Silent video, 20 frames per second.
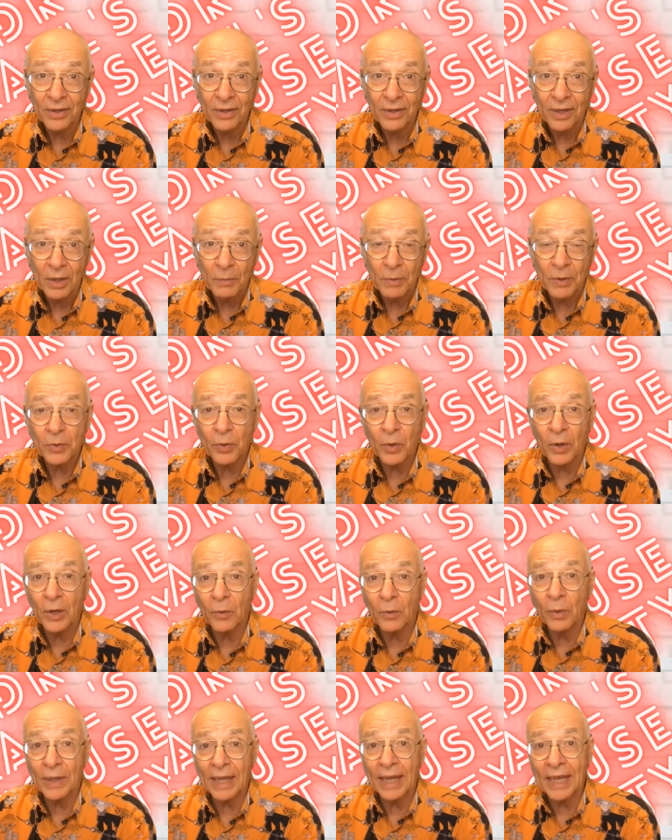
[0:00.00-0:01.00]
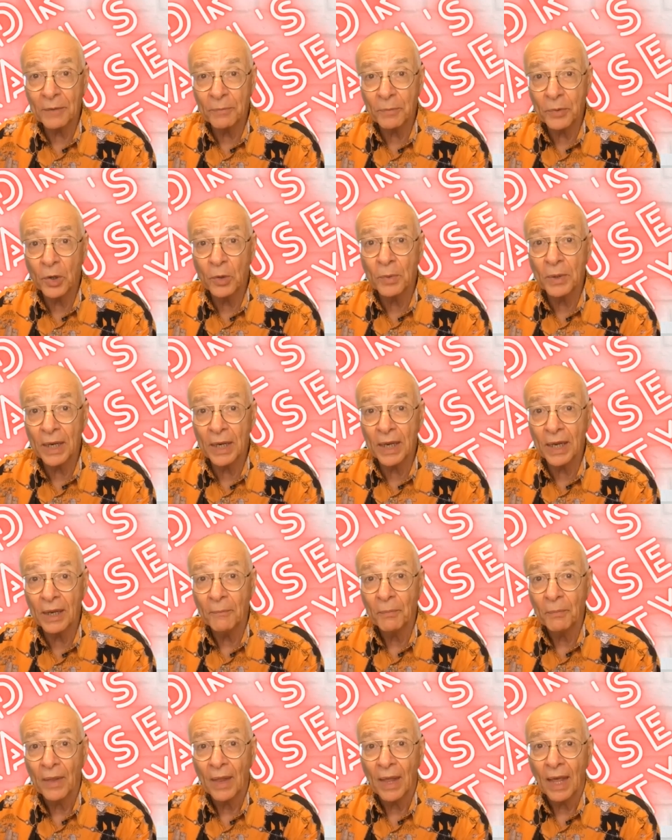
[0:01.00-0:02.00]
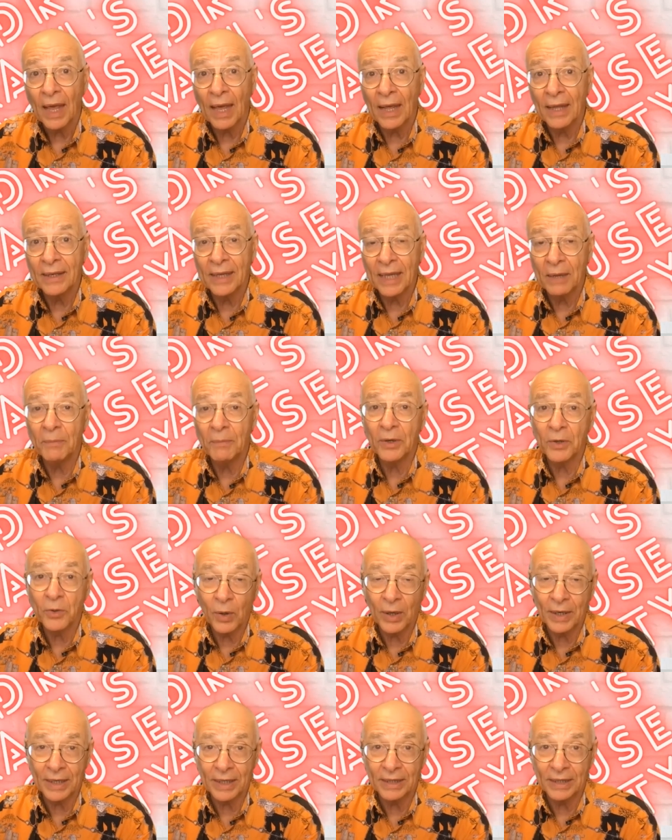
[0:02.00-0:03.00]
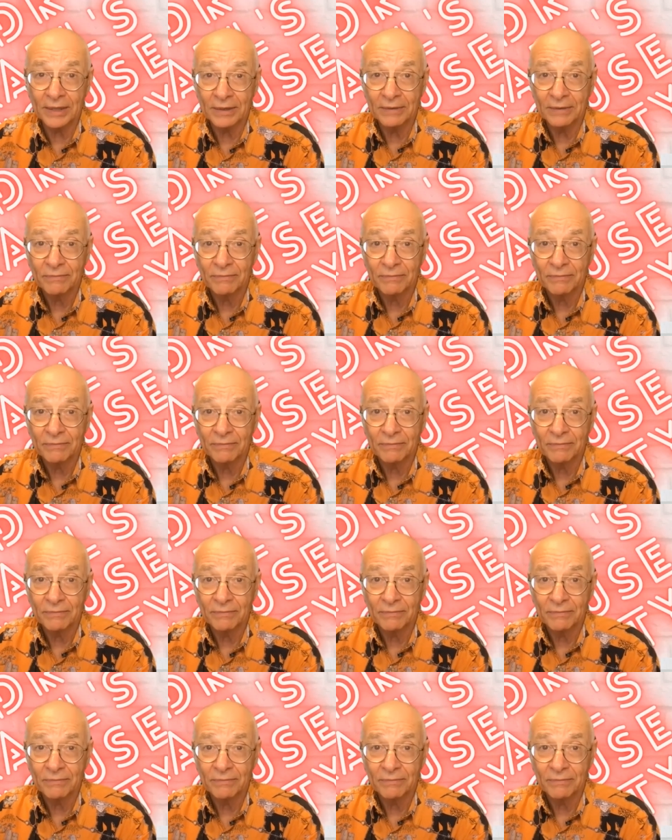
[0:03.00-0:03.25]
between when they hit puberty and their mid-20s.